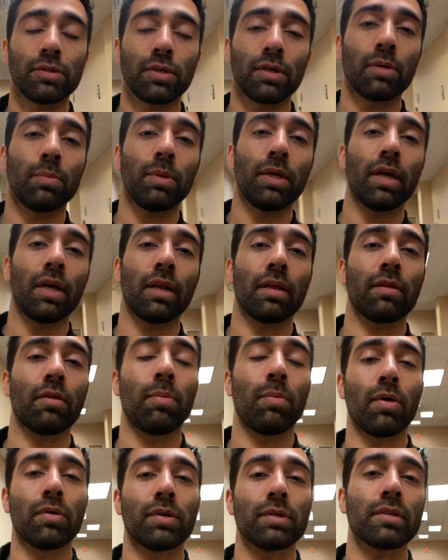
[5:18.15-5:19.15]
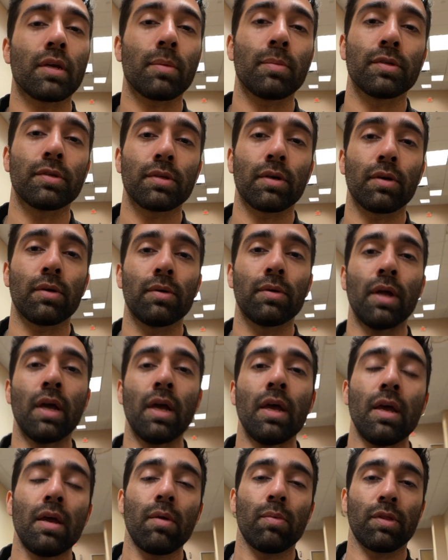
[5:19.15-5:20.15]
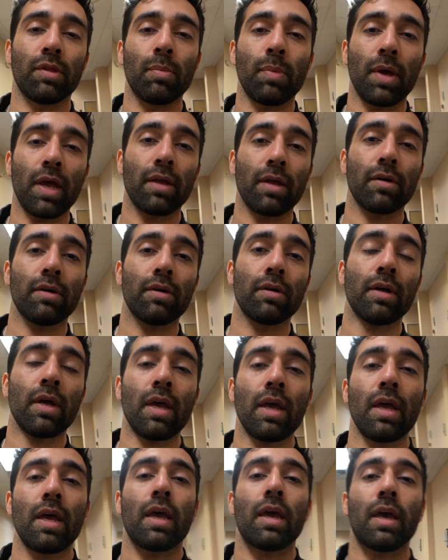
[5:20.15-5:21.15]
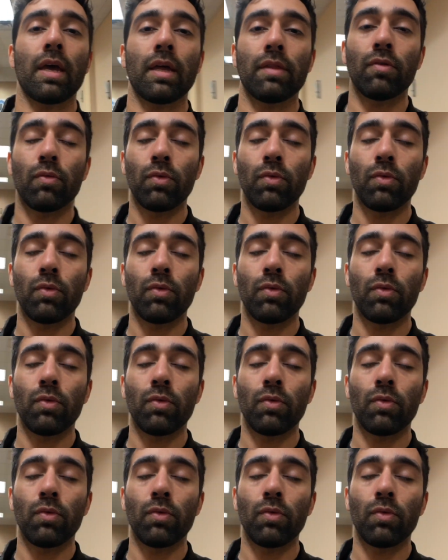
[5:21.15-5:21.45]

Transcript: You're going to be getting the bonus episode with the panel and the